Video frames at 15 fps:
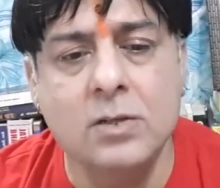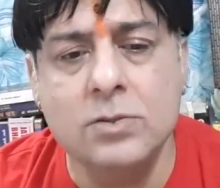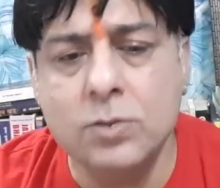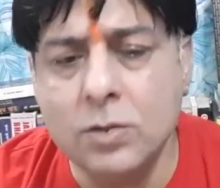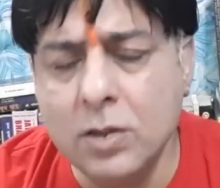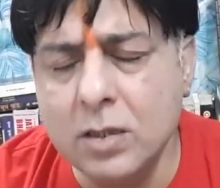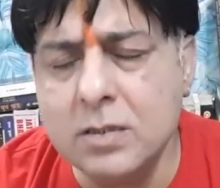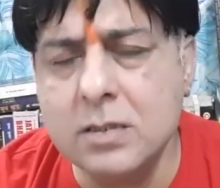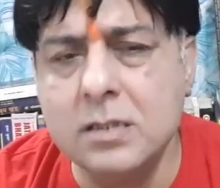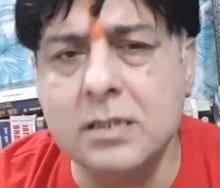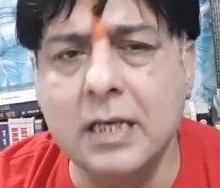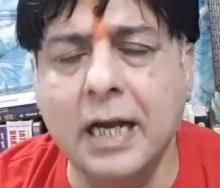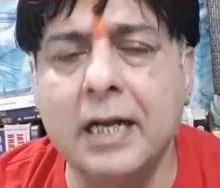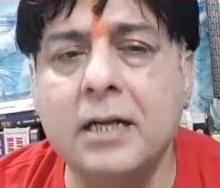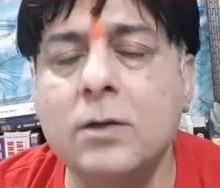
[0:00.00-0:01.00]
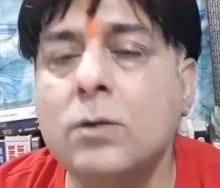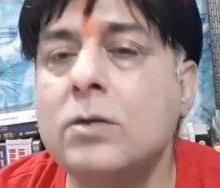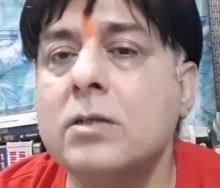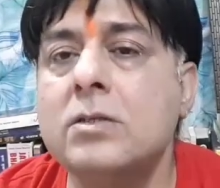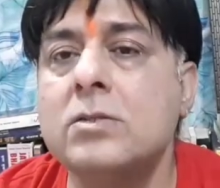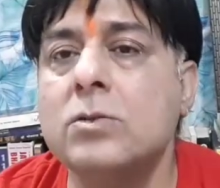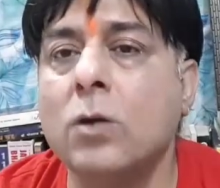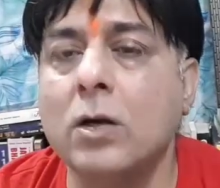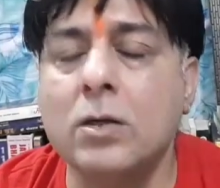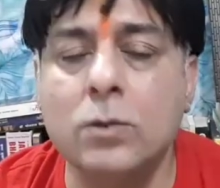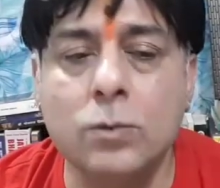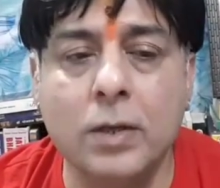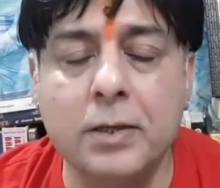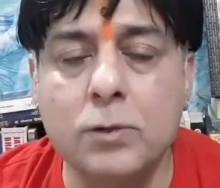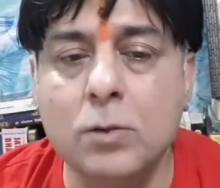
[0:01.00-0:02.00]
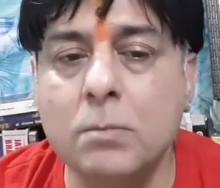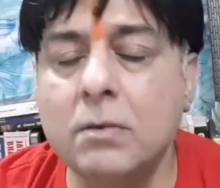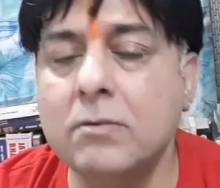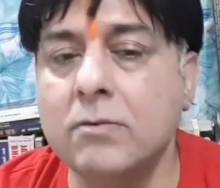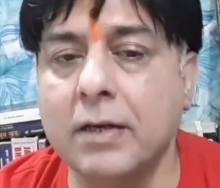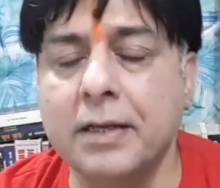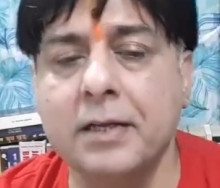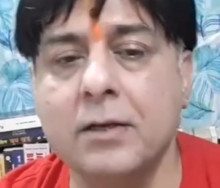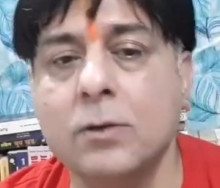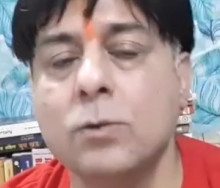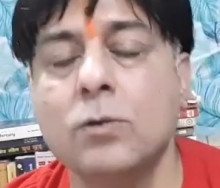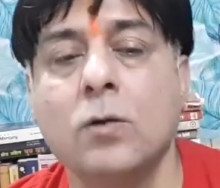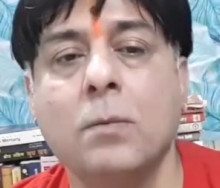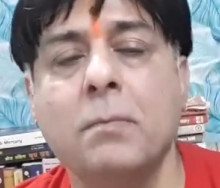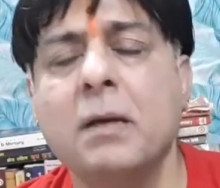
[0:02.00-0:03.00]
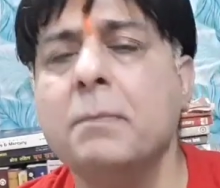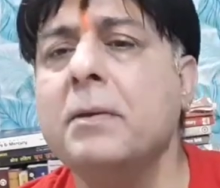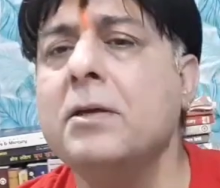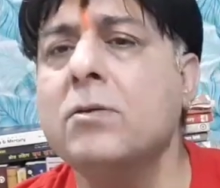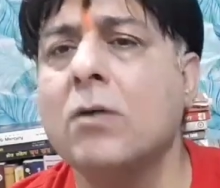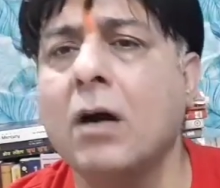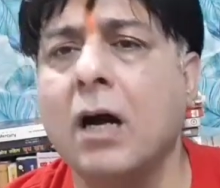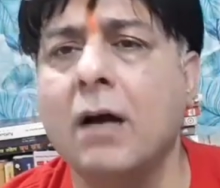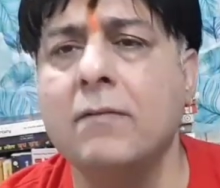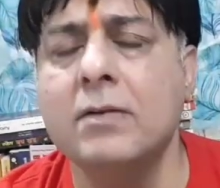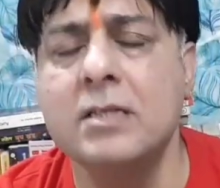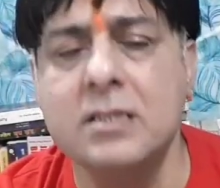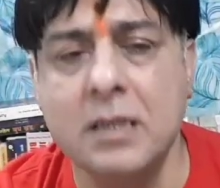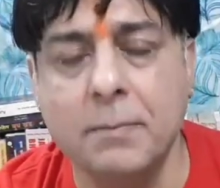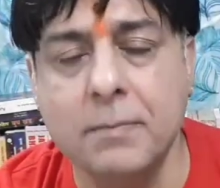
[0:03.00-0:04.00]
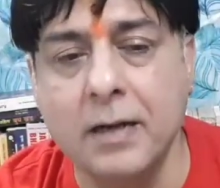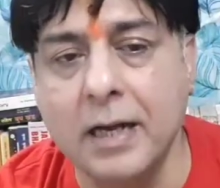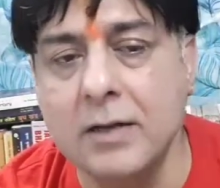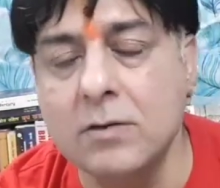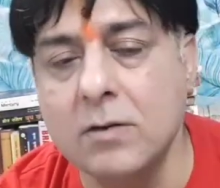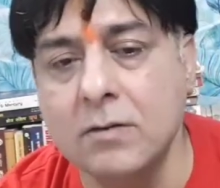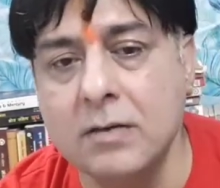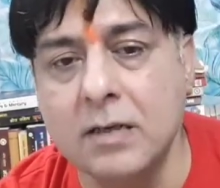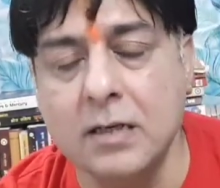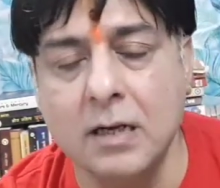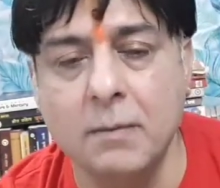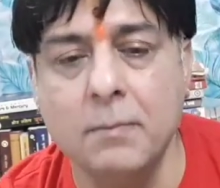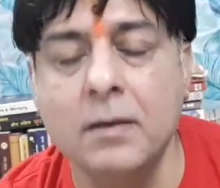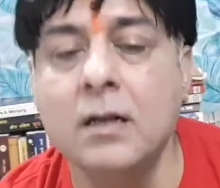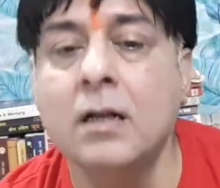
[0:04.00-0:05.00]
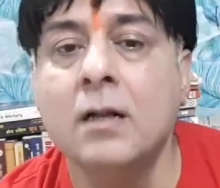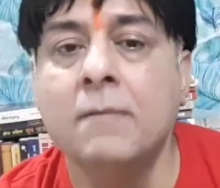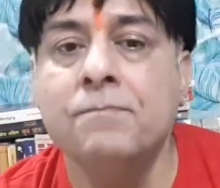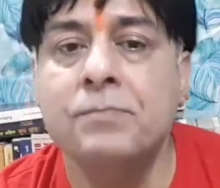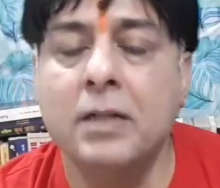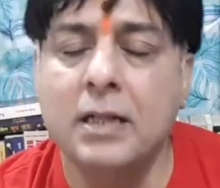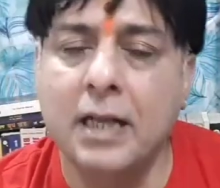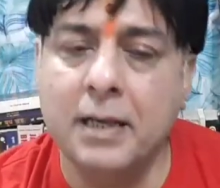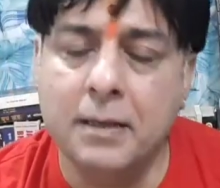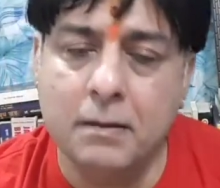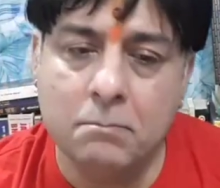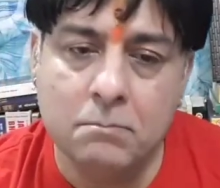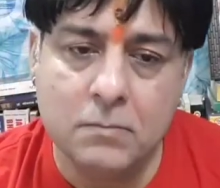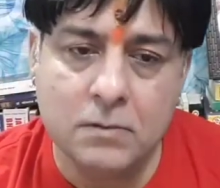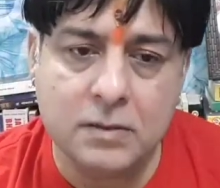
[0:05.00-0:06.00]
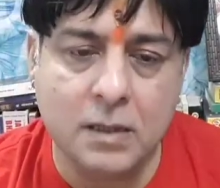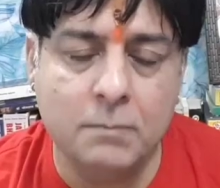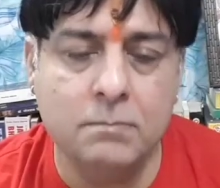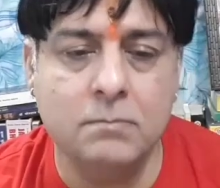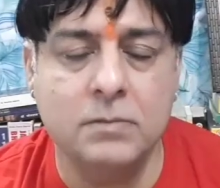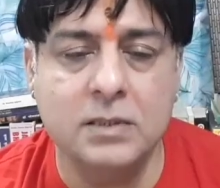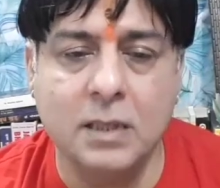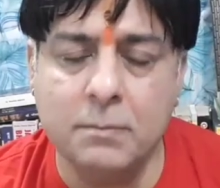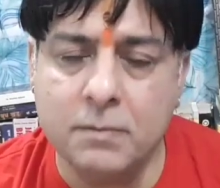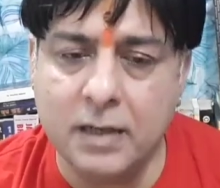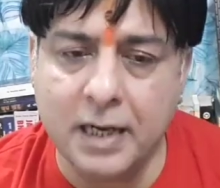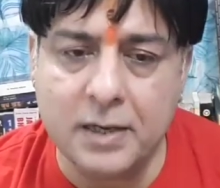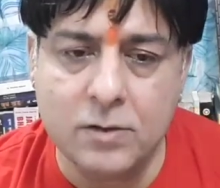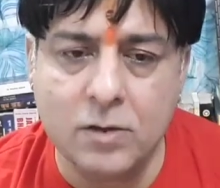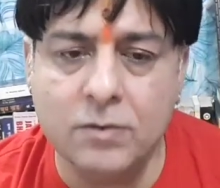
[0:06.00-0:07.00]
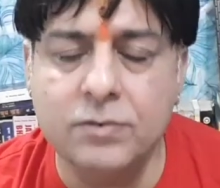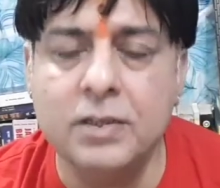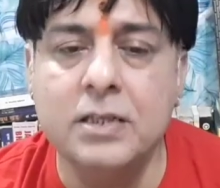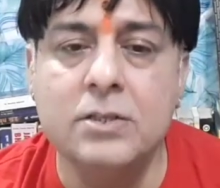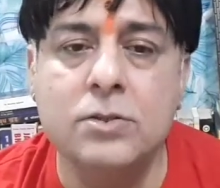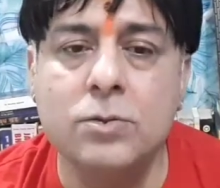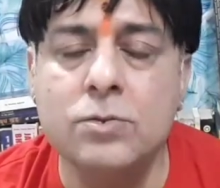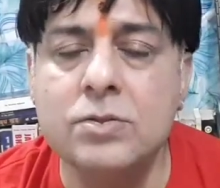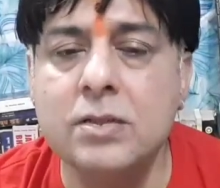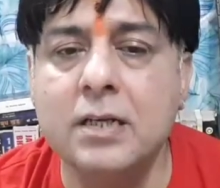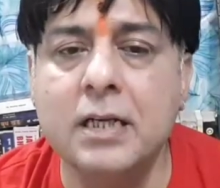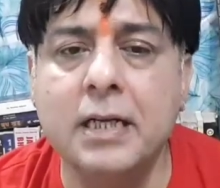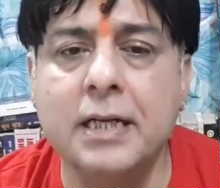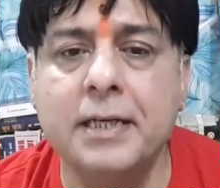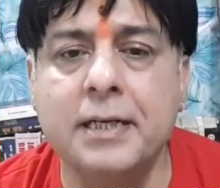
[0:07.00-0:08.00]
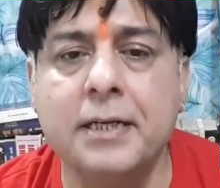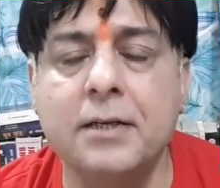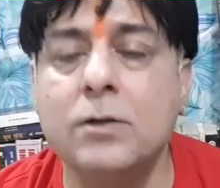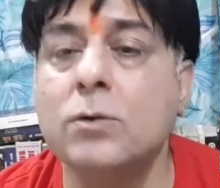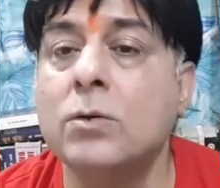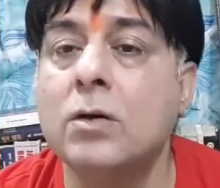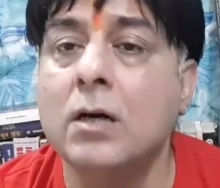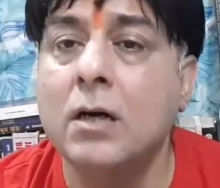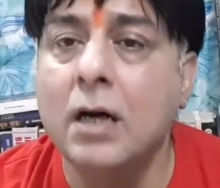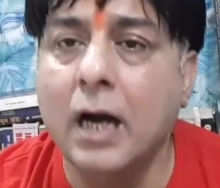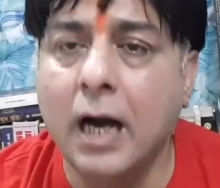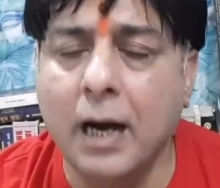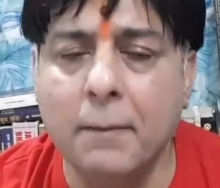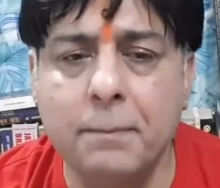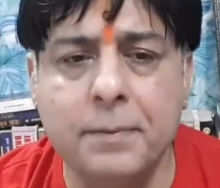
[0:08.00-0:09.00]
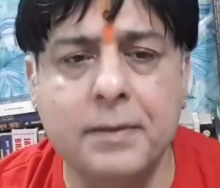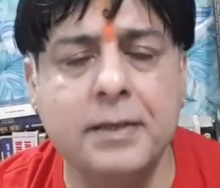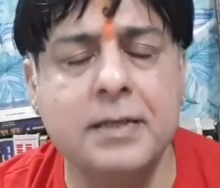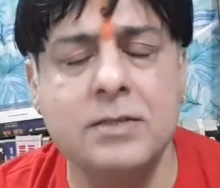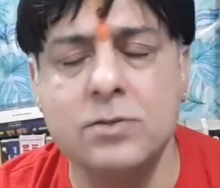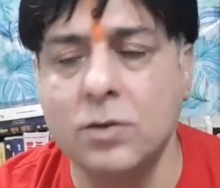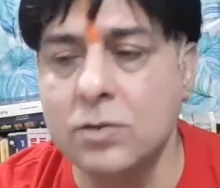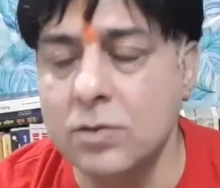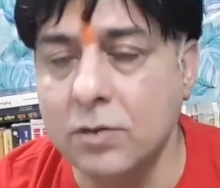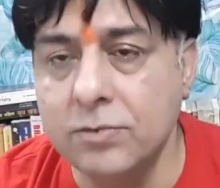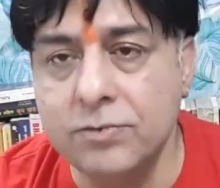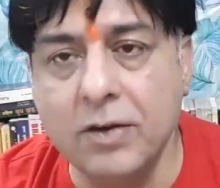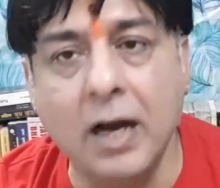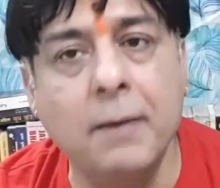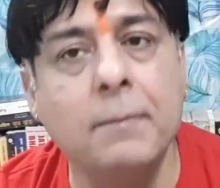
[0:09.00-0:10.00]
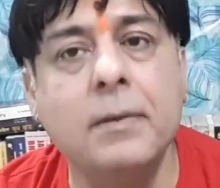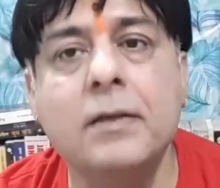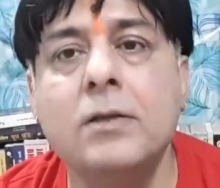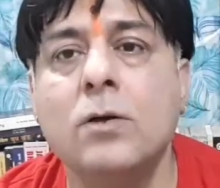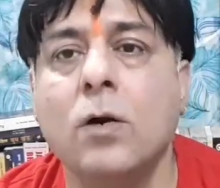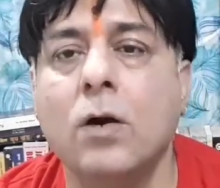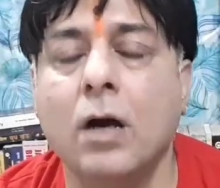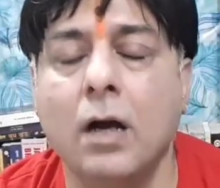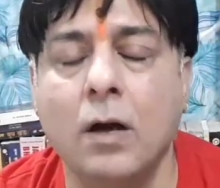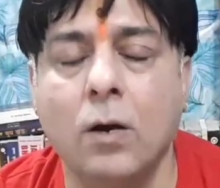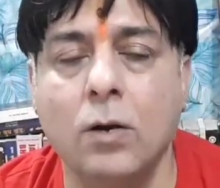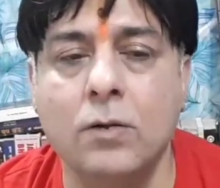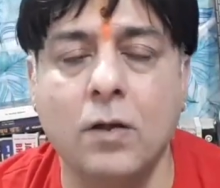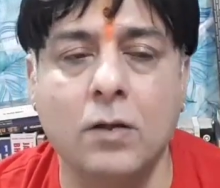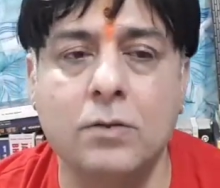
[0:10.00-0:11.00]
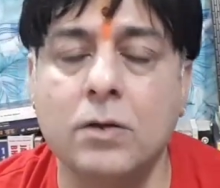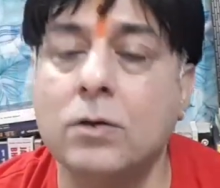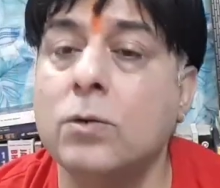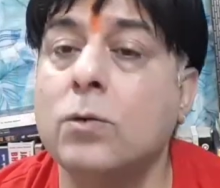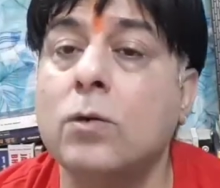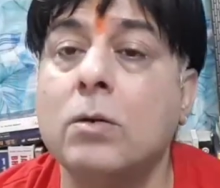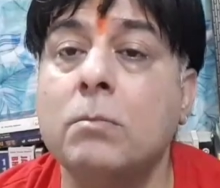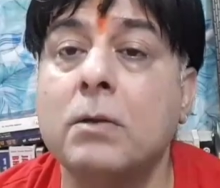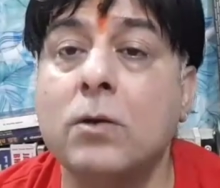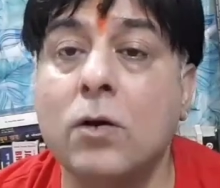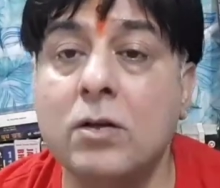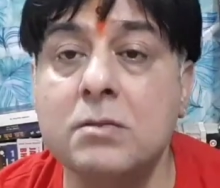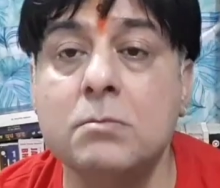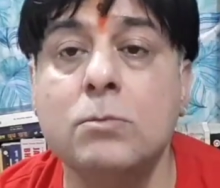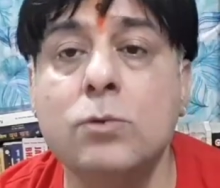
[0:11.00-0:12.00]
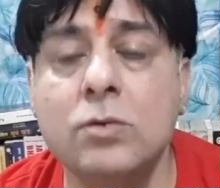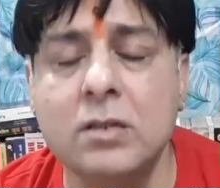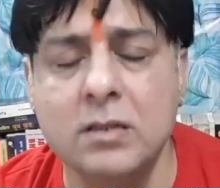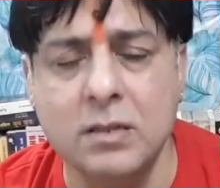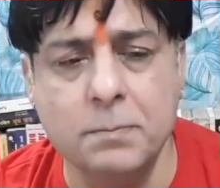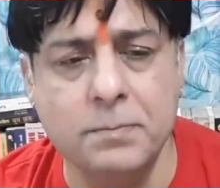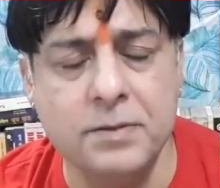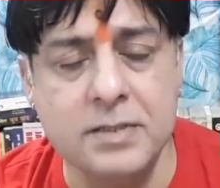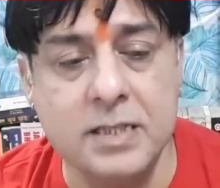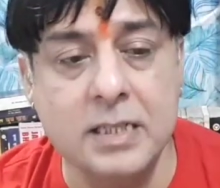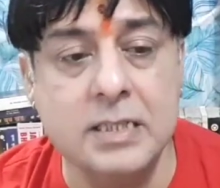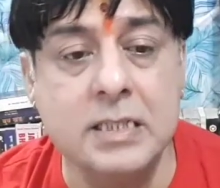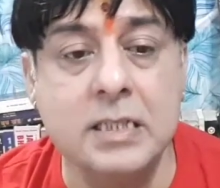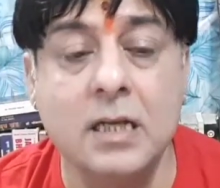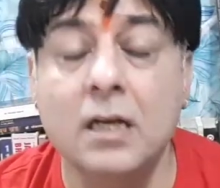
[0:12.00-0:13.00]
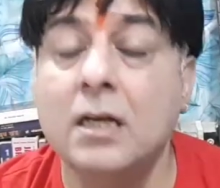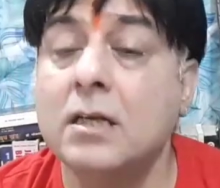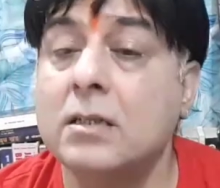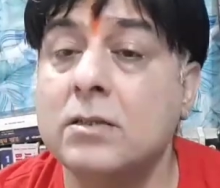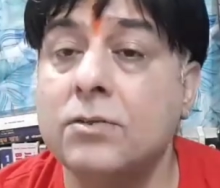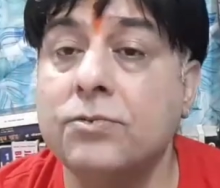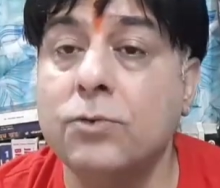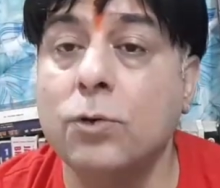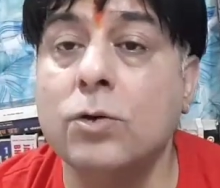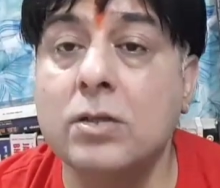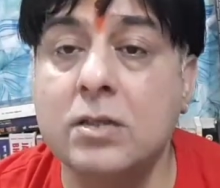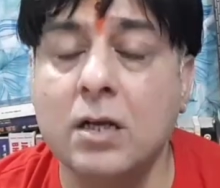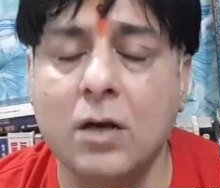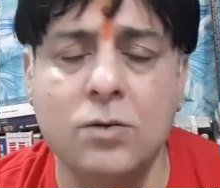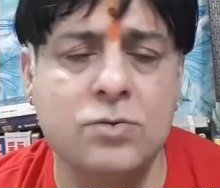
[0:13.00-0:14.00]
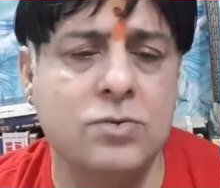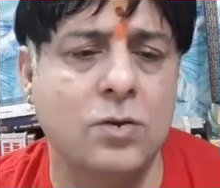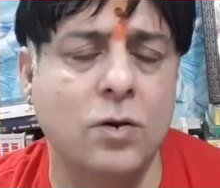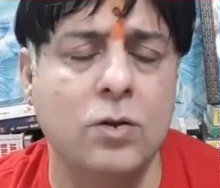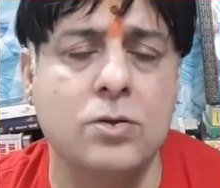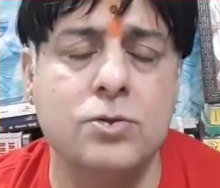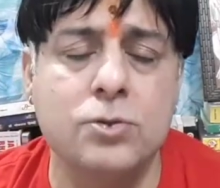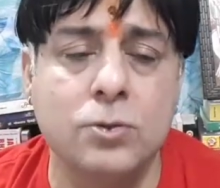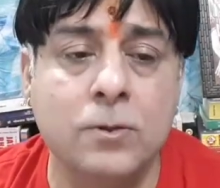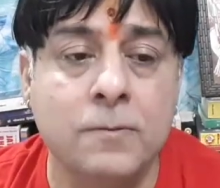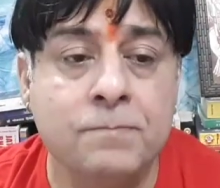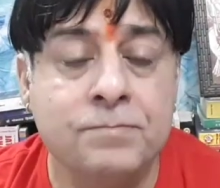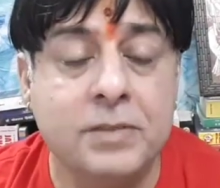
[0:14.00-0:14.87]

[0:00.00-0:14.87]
So your childhood is not going to be very good, or maybe you are having some kind of trouble, like some kind of issues related to happiness or your family, or on the whole, because moon represents the fourth house also